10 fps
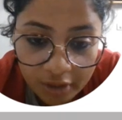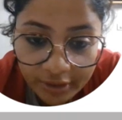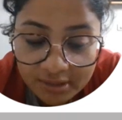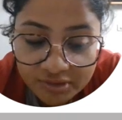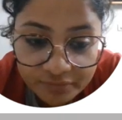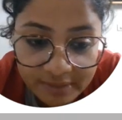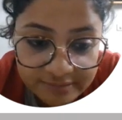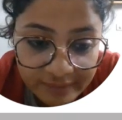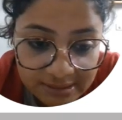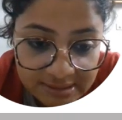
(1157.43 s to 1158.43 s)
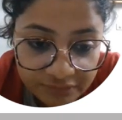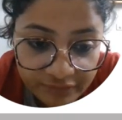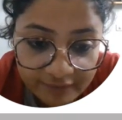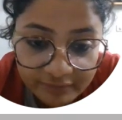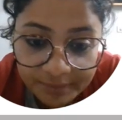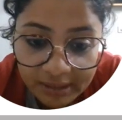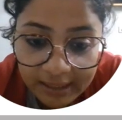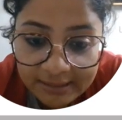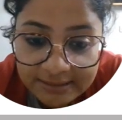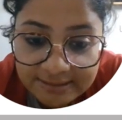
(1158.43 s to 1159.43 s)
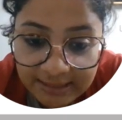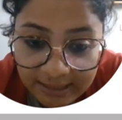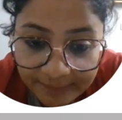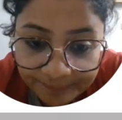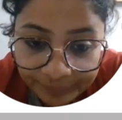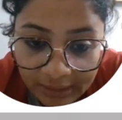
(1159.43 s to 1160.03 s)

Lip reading: organism as vaccine, we have hepatitis A